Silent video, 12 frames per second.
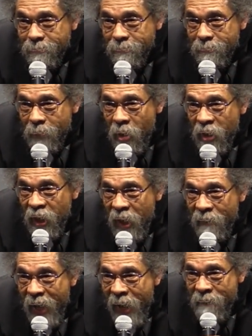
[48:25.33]
Or to love
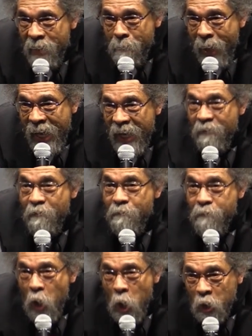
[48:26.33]
everybody
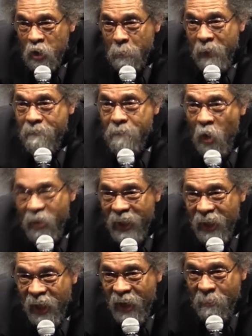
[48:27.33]
first before you
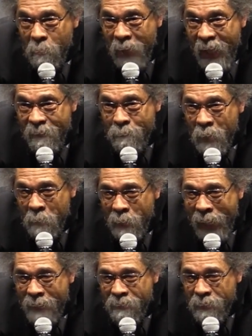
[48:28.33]
love black people. And
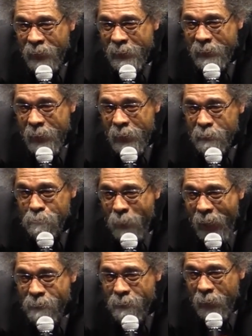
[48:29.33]
I think that's
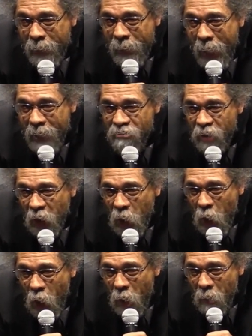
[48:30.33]

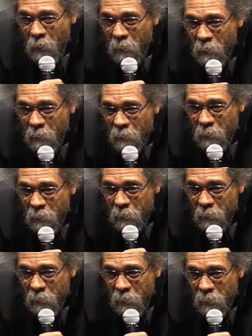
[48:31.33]
pathological.
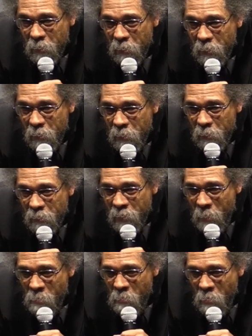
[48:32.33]

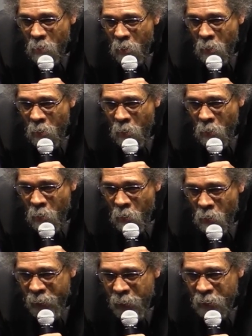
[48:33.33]
Something
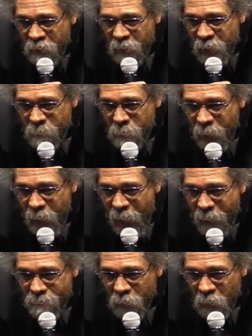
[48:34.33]
wrong at a deep
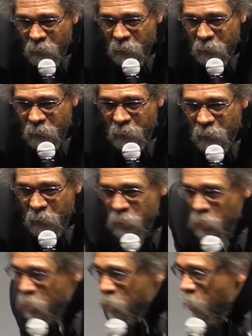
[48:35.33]
level. You're so